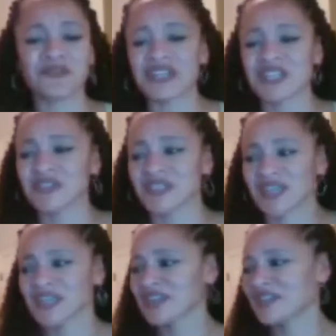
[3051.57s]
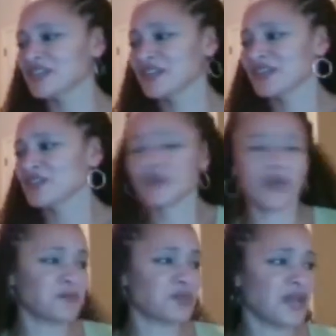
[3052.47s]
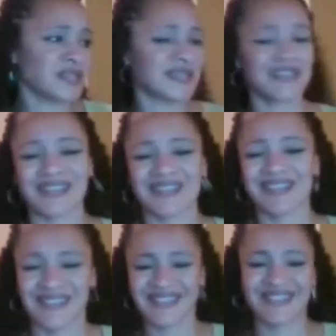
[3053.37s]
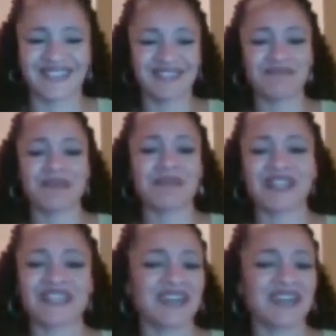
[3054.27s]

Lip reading: face, she was like, you're not impressed? My